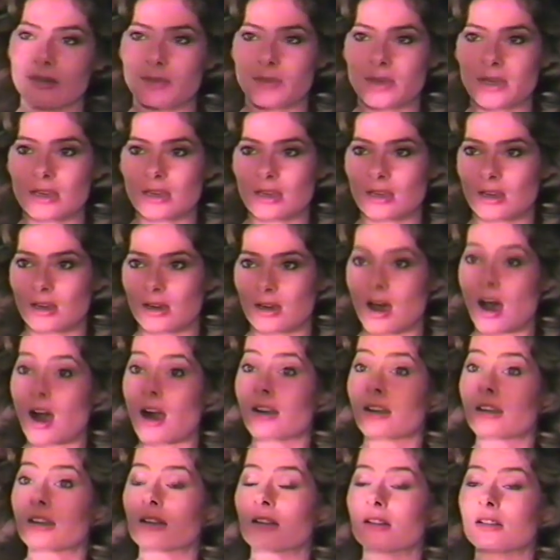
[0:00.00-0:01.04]
a big uh,
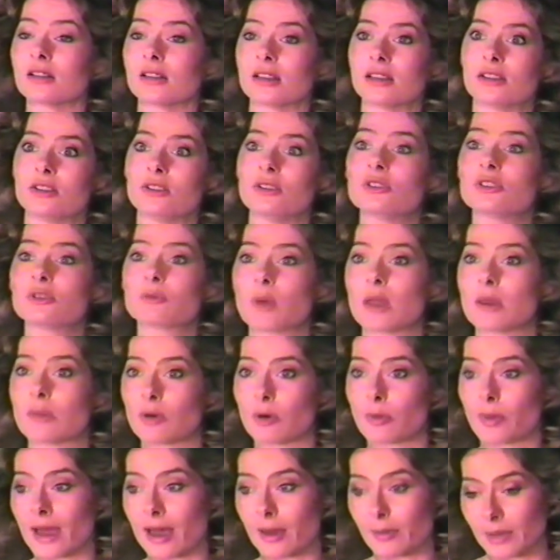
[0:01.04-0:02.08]
article in a
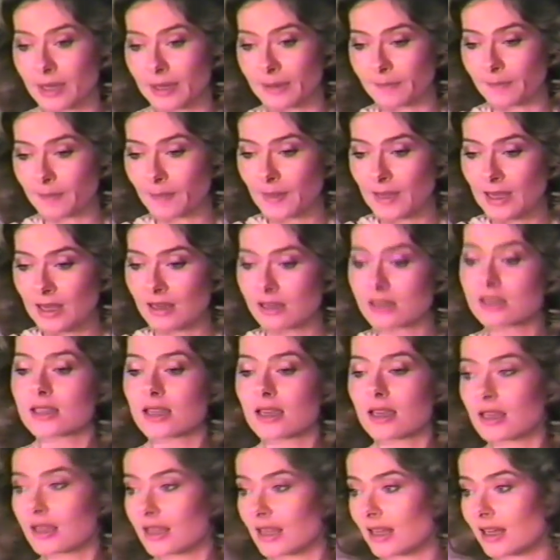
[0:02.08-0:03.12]
newspaper about me,
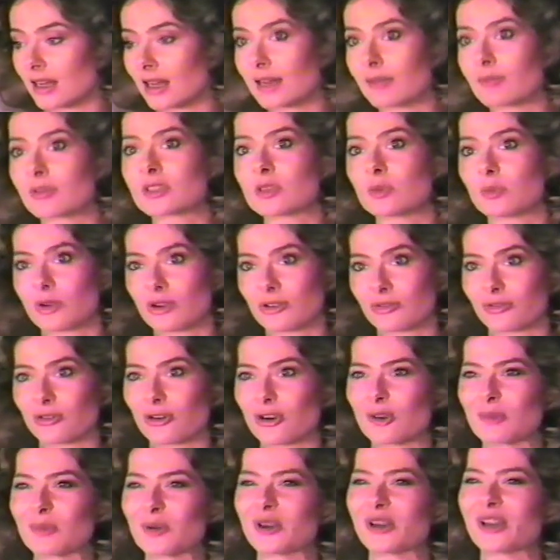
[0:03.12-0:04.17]
saying that I was a
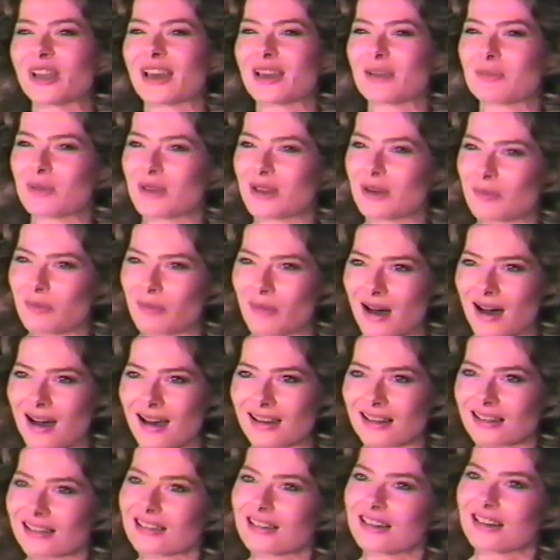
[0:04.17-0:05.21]
performer and I'd been a
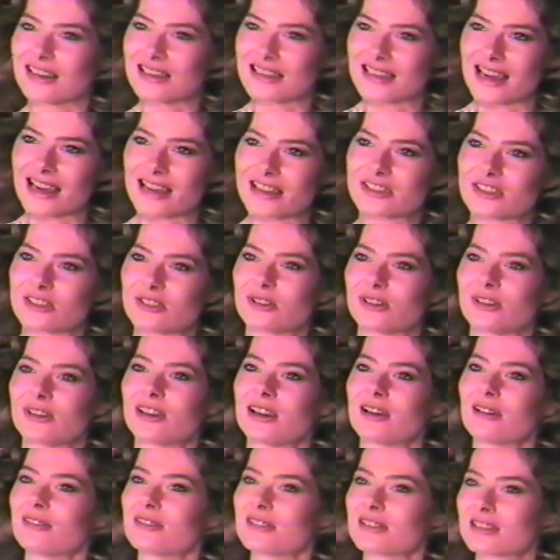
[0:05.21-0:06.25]
model and a dancer
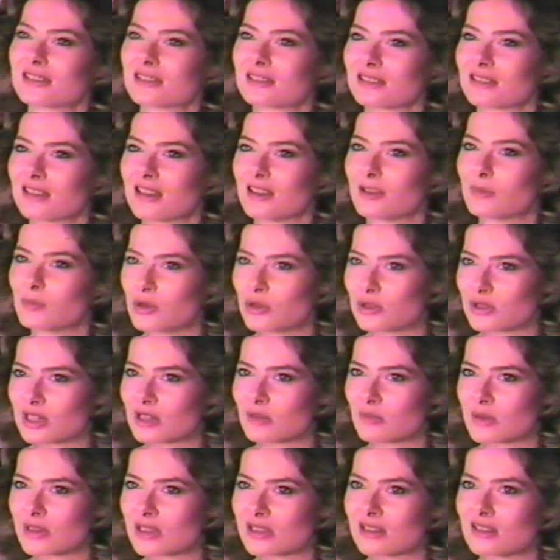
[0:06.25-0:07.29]
and I was in the
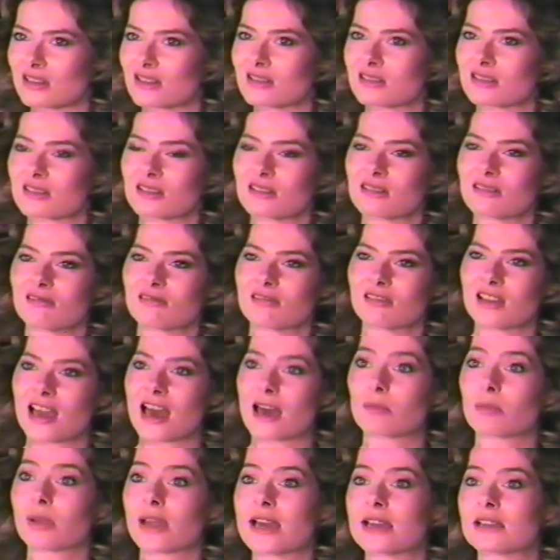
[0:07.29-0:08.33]
music business
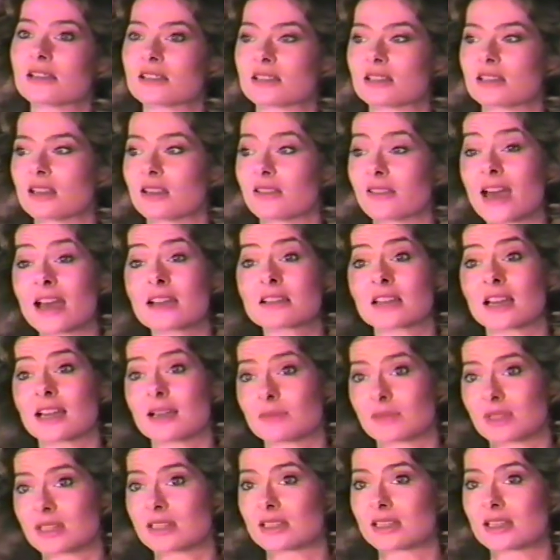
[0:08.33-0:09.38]
and had plans to, at that
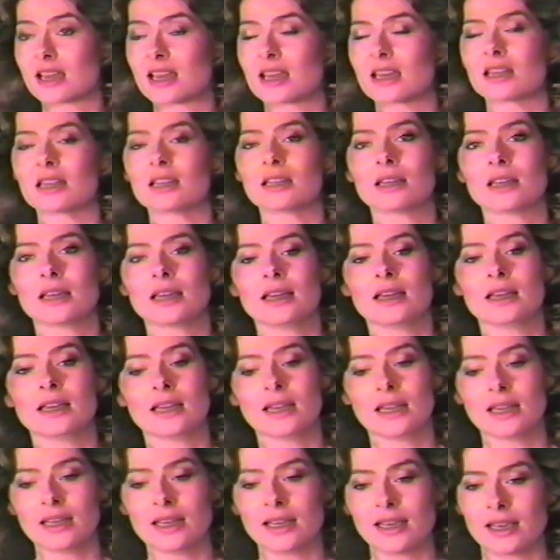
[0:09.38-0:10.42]
time to stay in it.
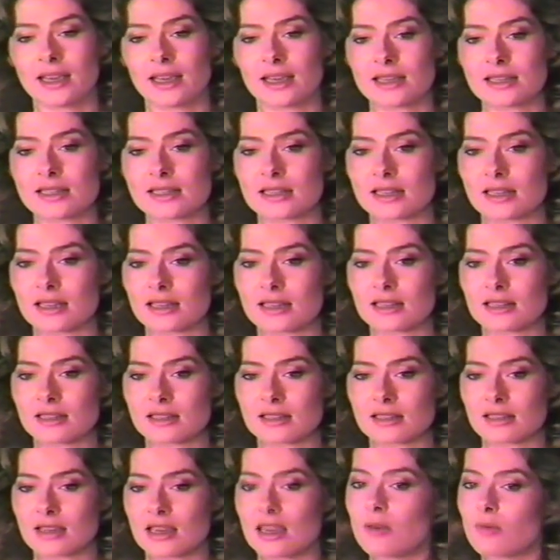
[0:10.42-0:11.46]
And
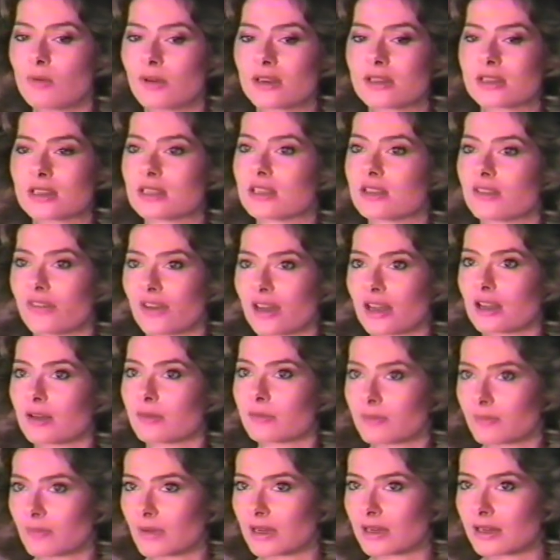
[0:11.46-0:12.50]
uh, he wanted to
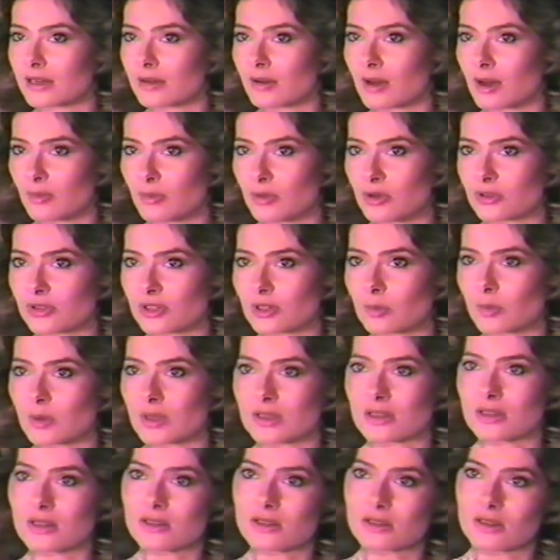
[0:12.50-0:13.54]
develop uh, a
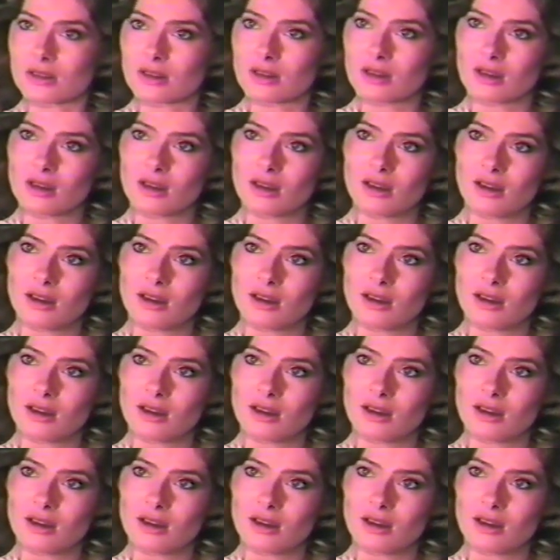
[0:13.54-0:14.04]
music business.